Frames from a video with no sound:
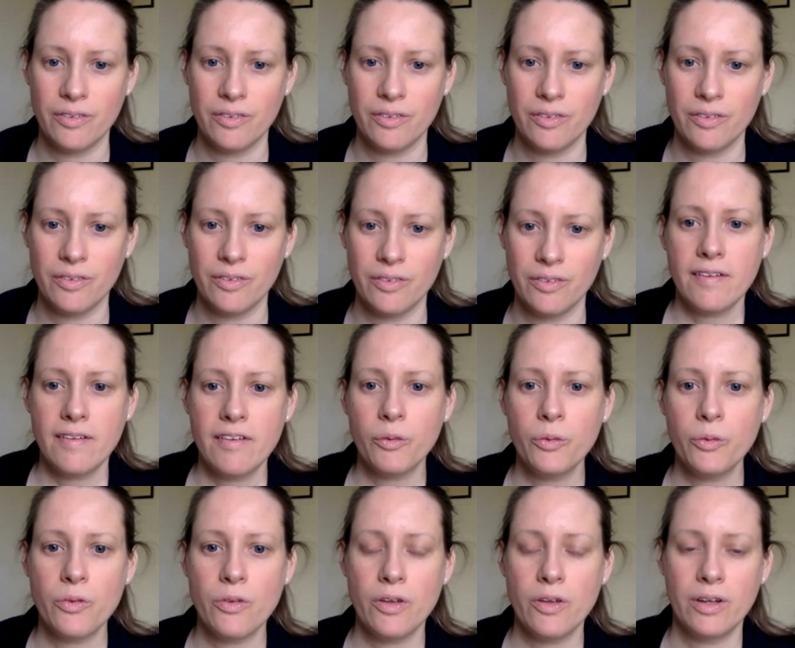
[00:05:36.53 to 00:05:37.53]
So these are
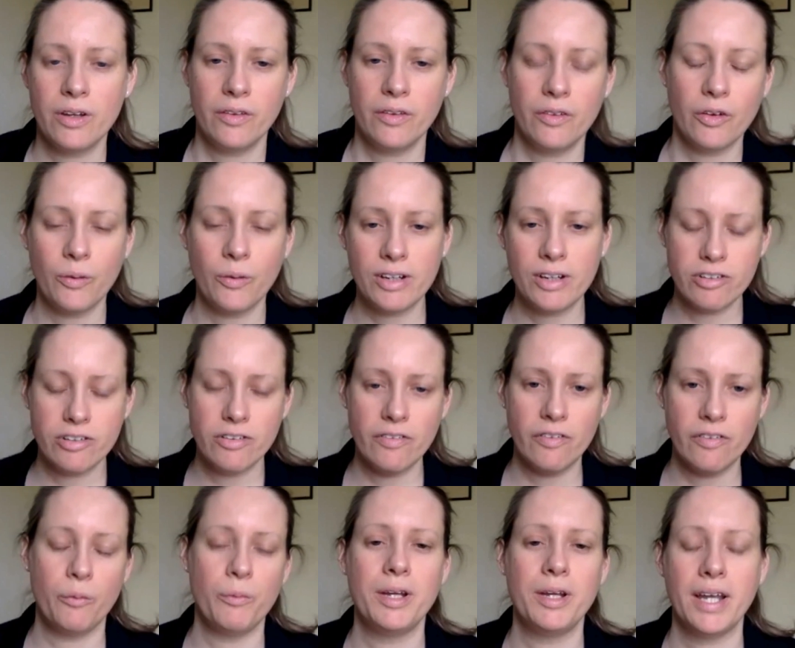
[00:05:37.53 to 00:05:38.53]
all the questions
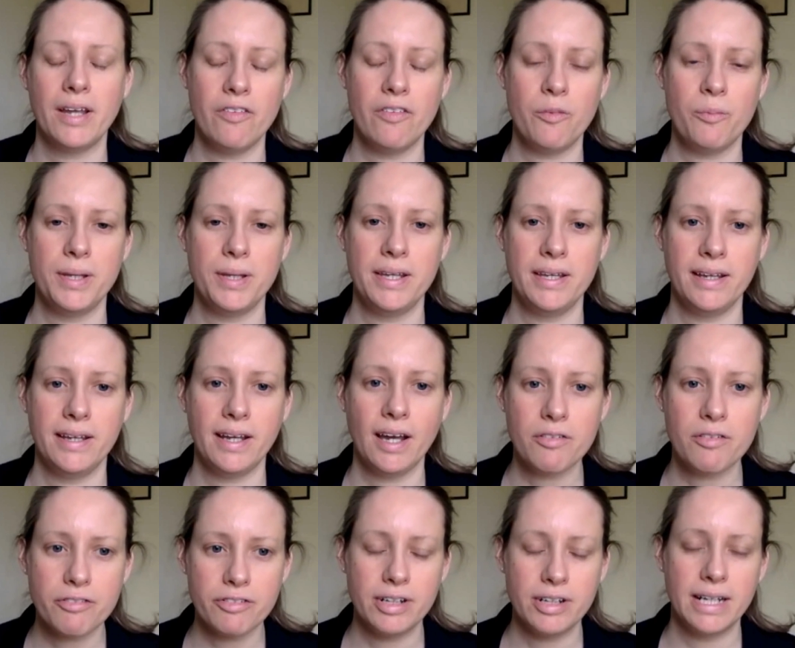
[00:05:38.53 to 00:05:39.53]
that we're going to be
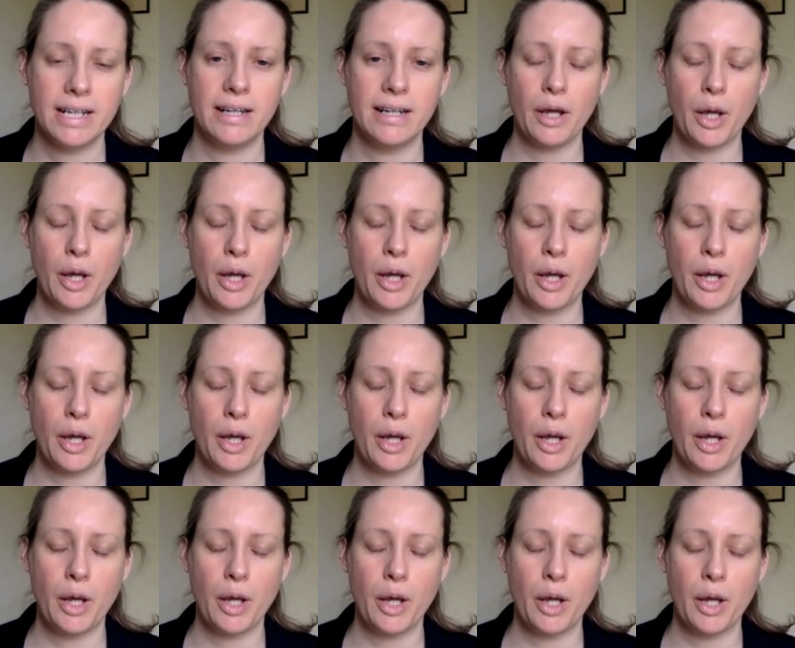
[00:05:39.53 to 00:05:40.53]
covering in
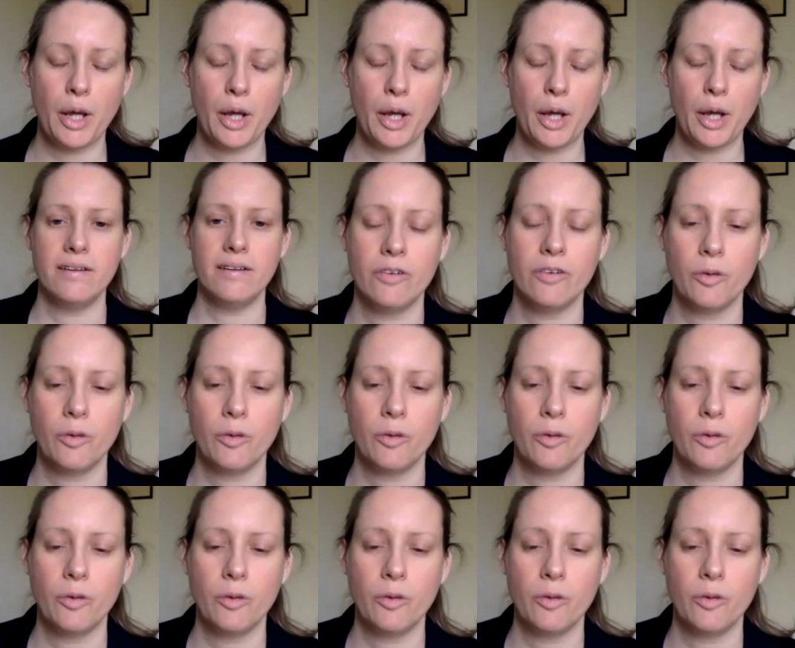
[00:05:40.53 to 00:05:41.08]
the